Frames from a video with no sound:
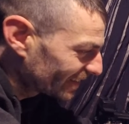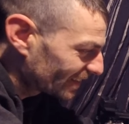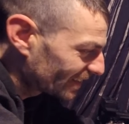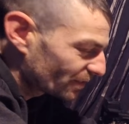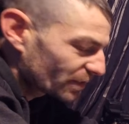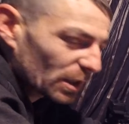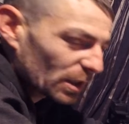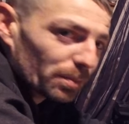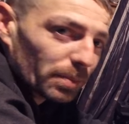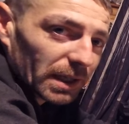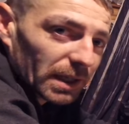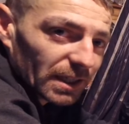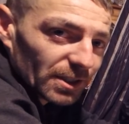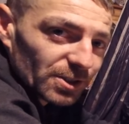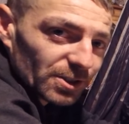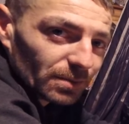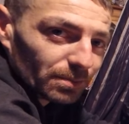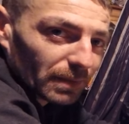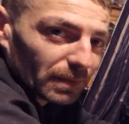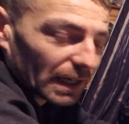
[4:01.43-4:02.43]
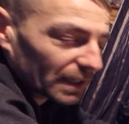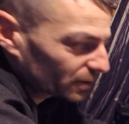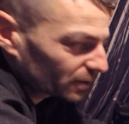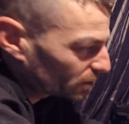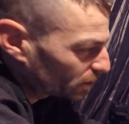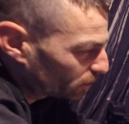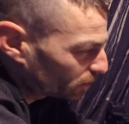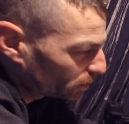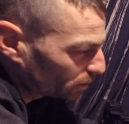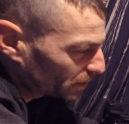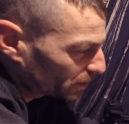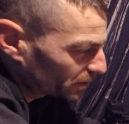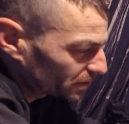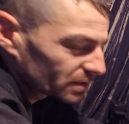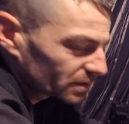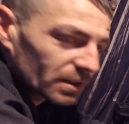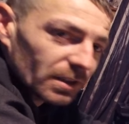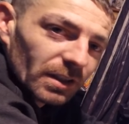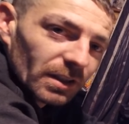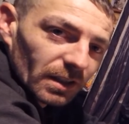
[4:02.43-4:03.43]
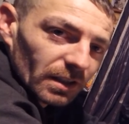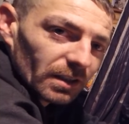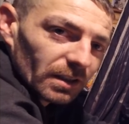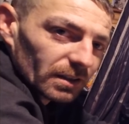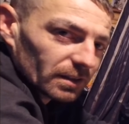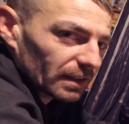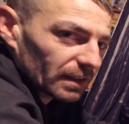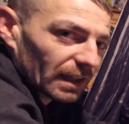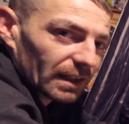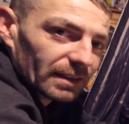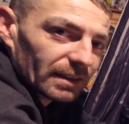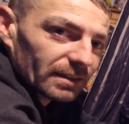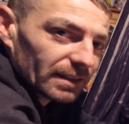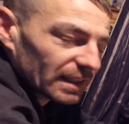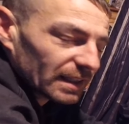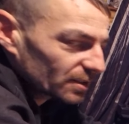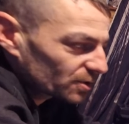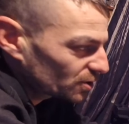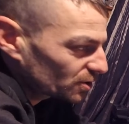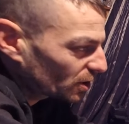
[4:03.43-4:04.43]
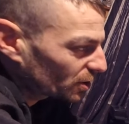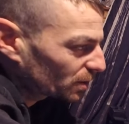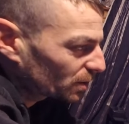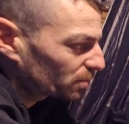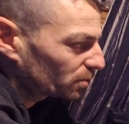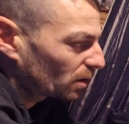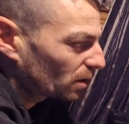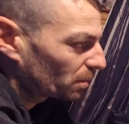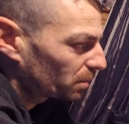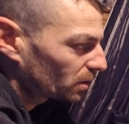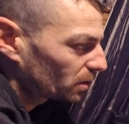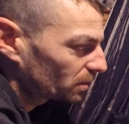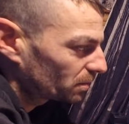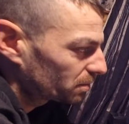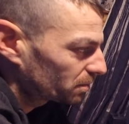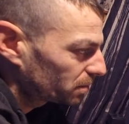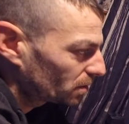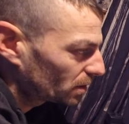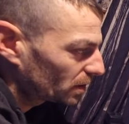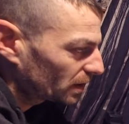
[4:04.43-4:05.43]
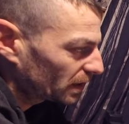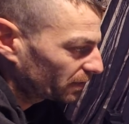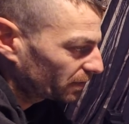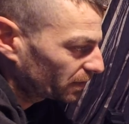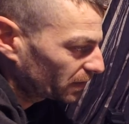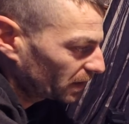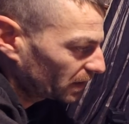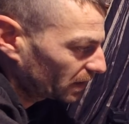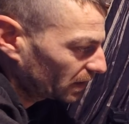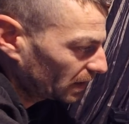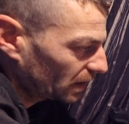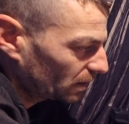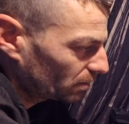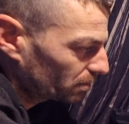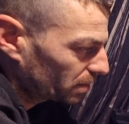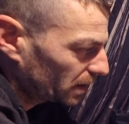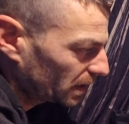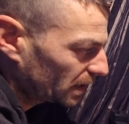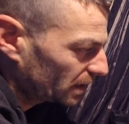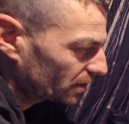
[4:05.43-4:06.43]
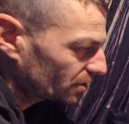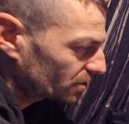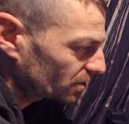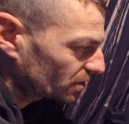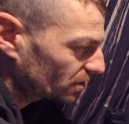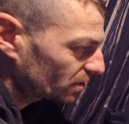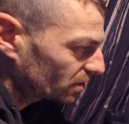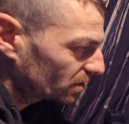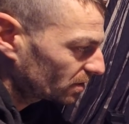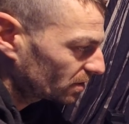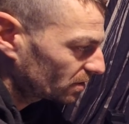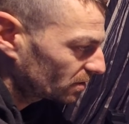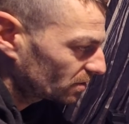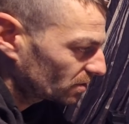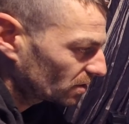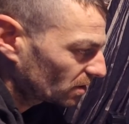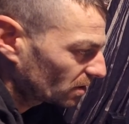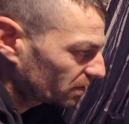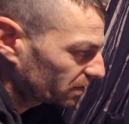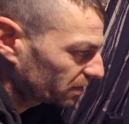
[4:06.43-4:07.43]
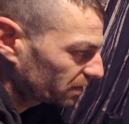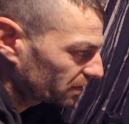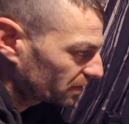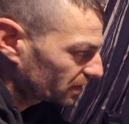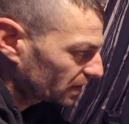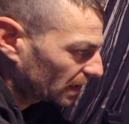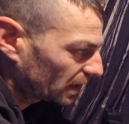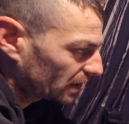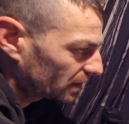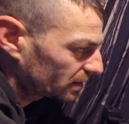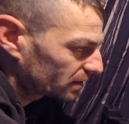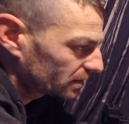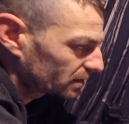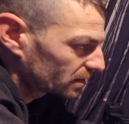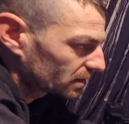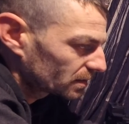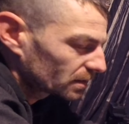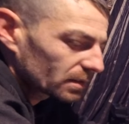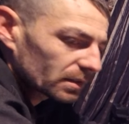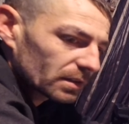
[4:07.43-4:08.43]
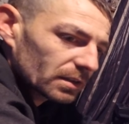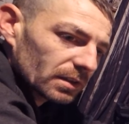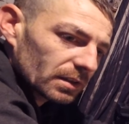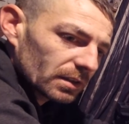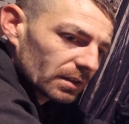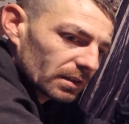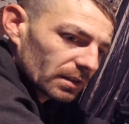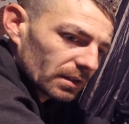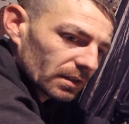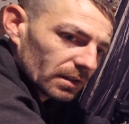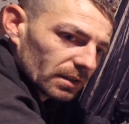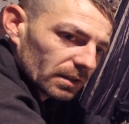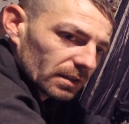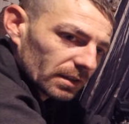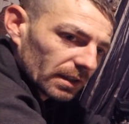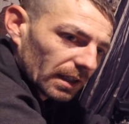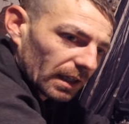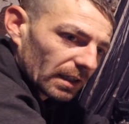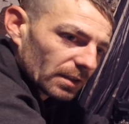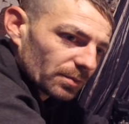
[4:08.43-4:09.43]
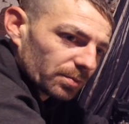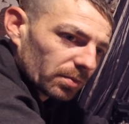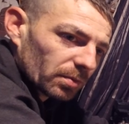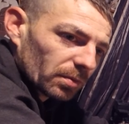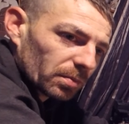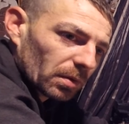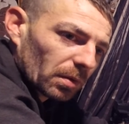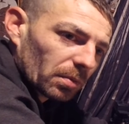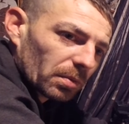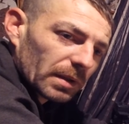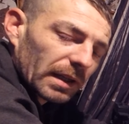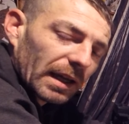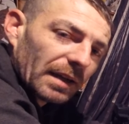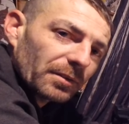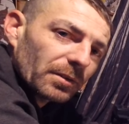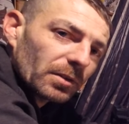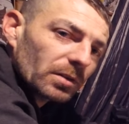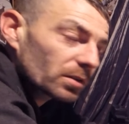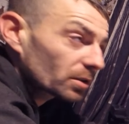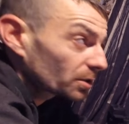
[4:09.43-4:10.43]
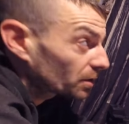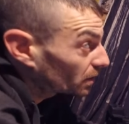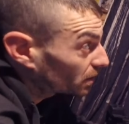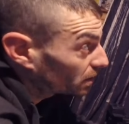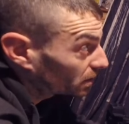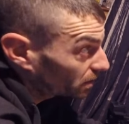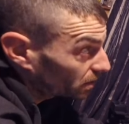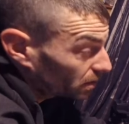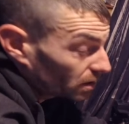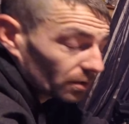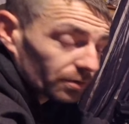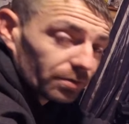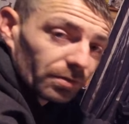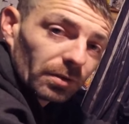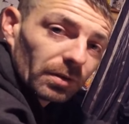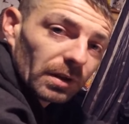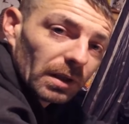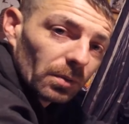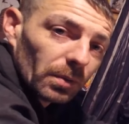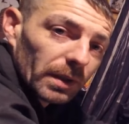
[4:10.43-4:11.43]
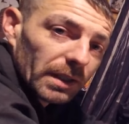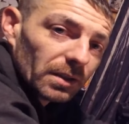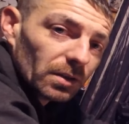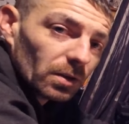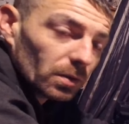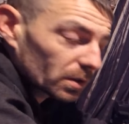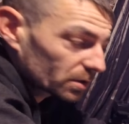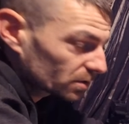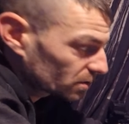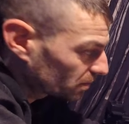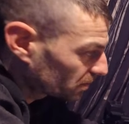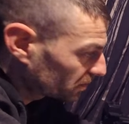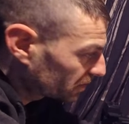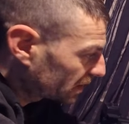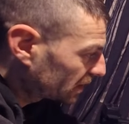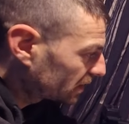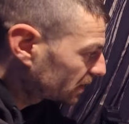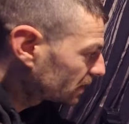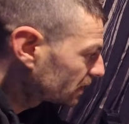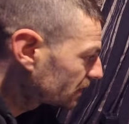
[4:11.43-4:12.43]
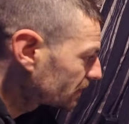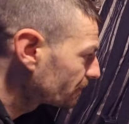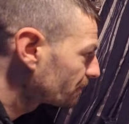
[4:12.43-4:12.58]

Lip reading: If you're a patient man or woman, then it's not a problem. But if you're impatient and stuff, then yeah, it's probably end up gonna go through your window or something.